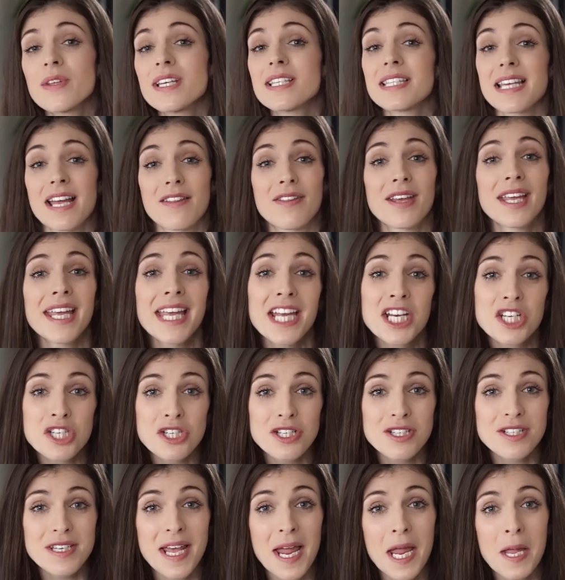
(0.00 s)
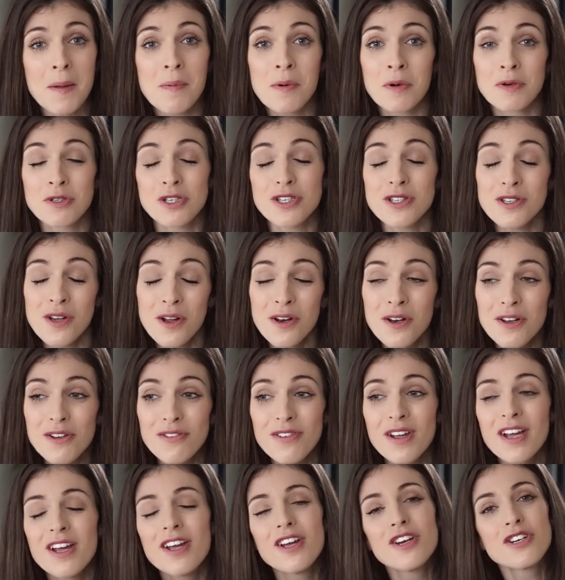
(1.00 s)
sit at the kitchen table, just kind
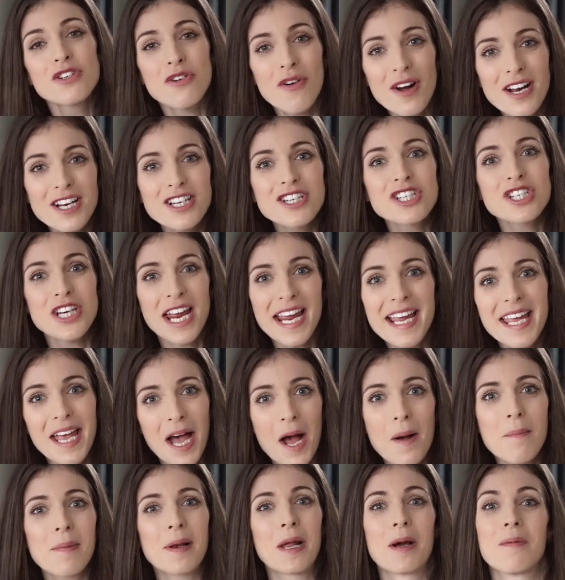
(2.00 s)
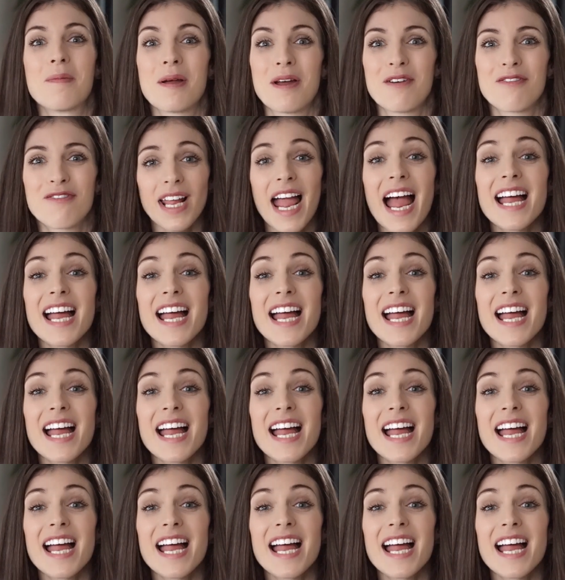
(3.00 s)
of try and shake it up a little bit.